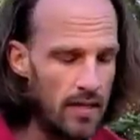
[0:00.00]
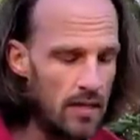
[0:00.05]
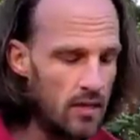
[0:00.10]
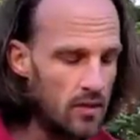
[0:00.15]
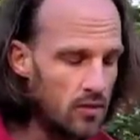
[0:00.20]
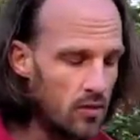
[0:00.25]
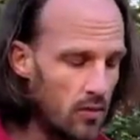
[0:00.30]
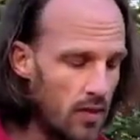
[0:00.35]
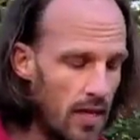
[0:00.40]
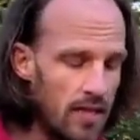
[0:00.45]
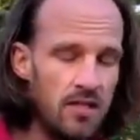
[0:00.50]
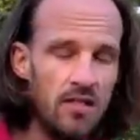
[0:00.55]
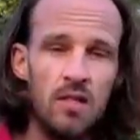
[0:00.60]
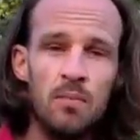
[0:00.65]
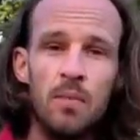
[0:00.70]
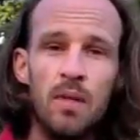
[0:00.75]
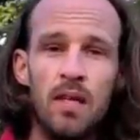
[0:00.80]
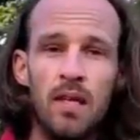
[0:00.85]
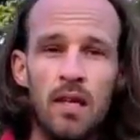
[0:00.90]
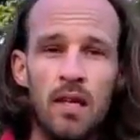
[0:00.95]
So that's the
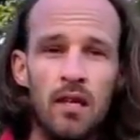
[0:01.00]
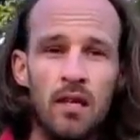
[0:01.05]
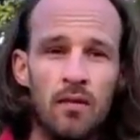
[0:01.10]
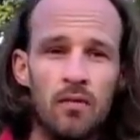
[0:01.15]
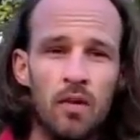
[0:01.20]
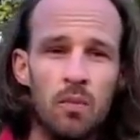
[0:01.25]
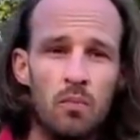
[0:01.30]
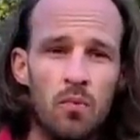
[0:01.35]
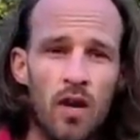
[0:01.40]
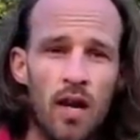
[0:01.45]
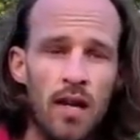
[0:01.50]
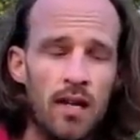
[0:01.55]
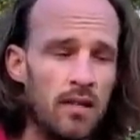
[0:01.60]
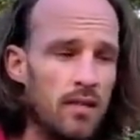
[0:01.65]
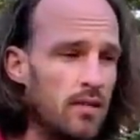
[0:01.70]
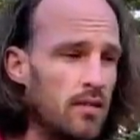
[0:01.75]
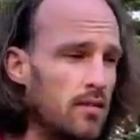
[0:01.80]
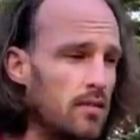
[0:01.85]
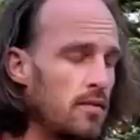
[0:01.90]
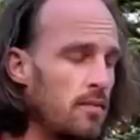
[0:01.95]
beginning of your
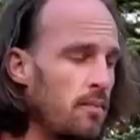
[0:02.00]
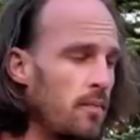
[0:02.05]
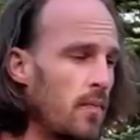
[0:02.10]
practice.